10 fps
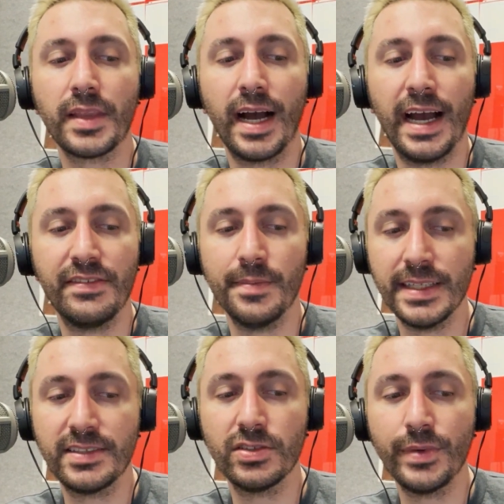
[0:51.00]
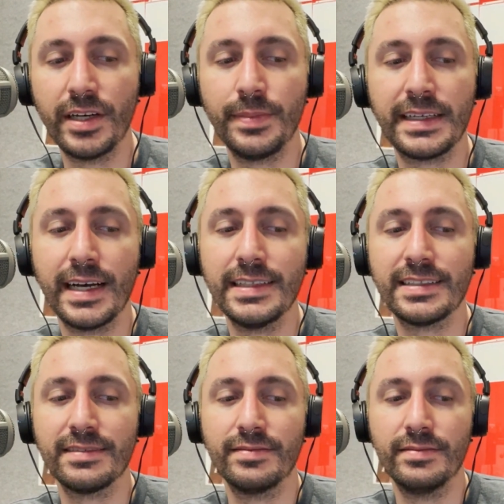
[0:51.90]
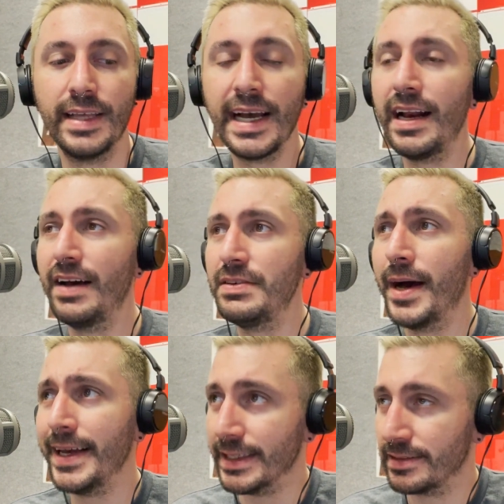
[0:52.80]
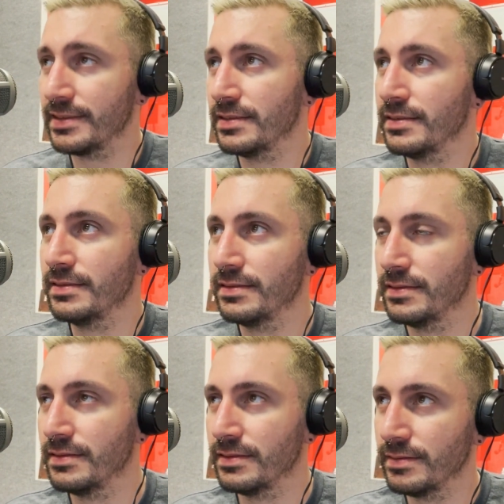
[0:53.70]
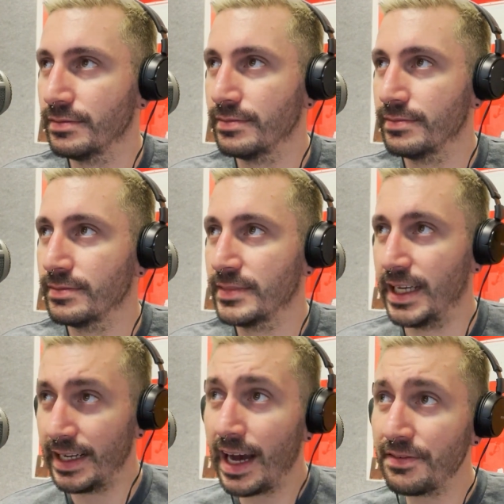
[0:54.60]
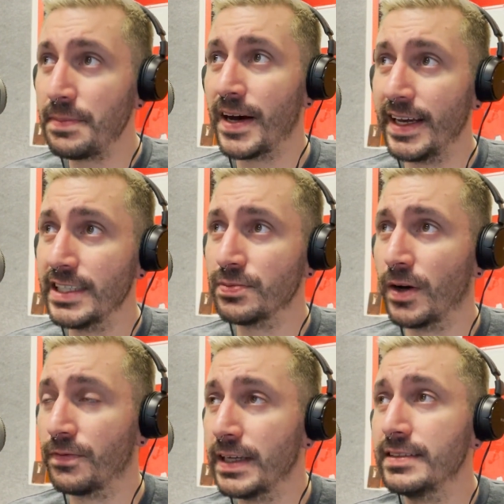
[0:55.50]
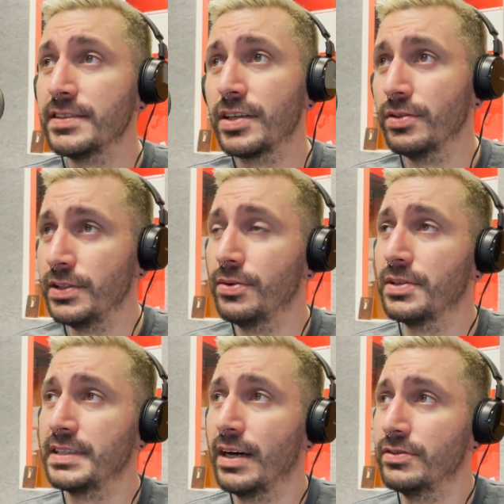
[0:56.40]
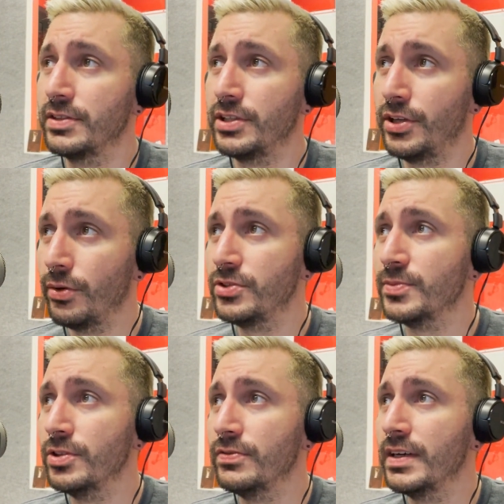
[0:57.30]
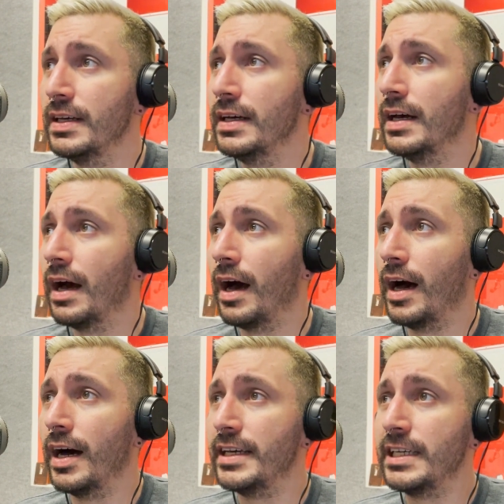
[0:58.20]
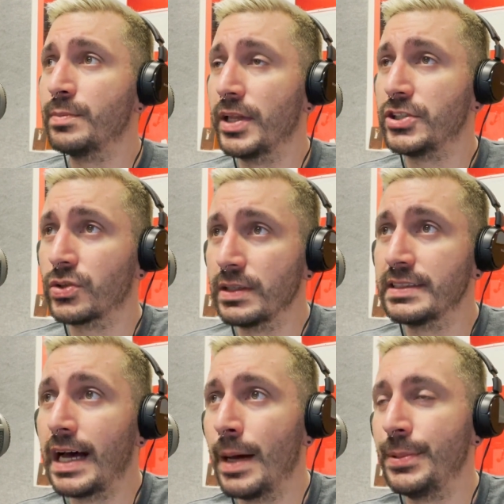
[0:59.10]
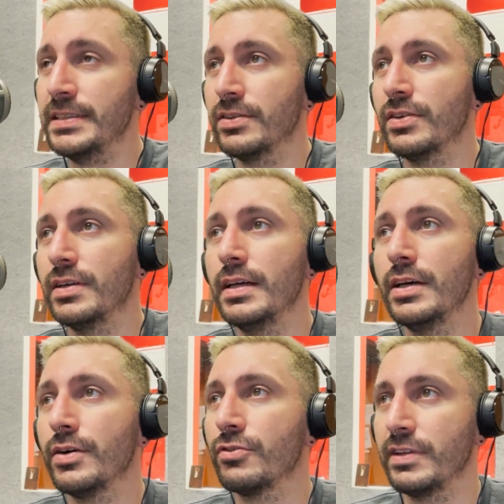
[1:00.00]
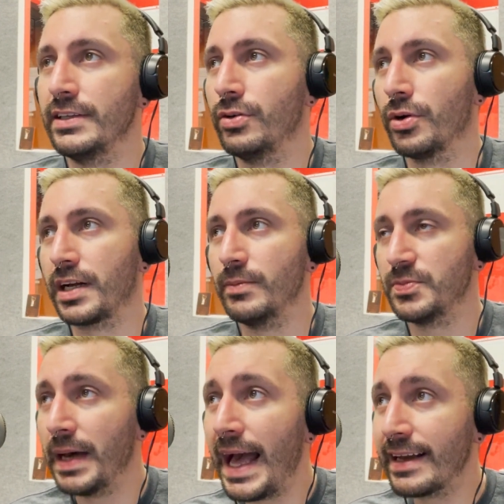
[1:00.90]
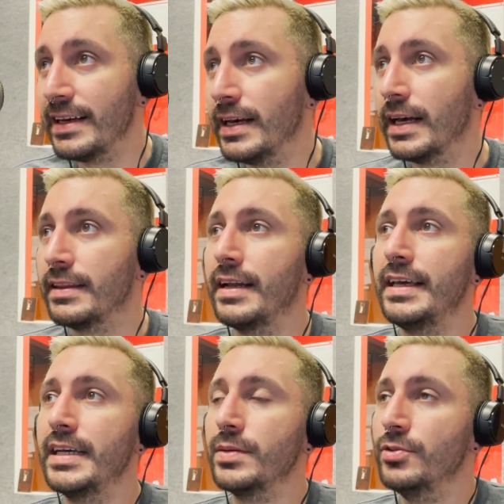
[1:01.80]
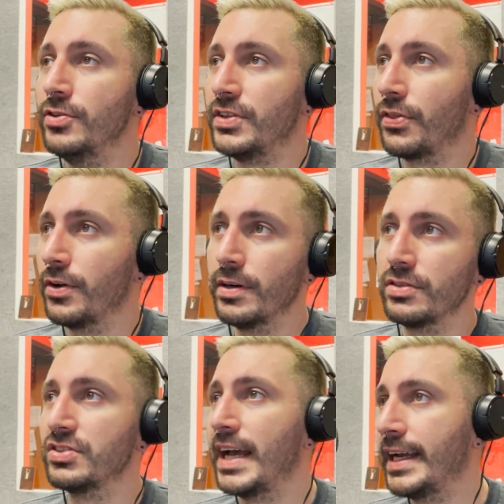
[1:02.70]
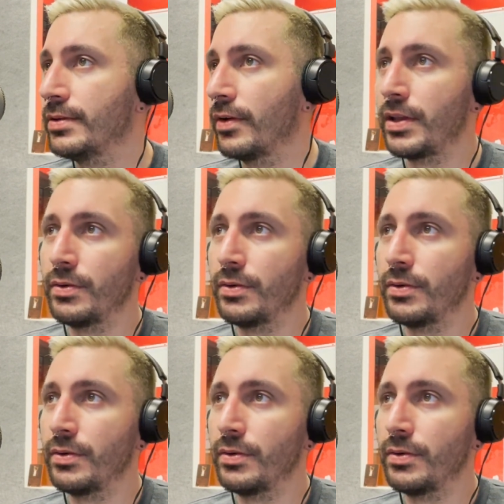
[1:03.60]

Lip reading: I have the Mets as a winner because they got Javi Baez. Getting Javi Baez while Francisco Lindor is out, huge move. He can play shortstop until Lindor comes back. Then he can move to third or second, or wherever they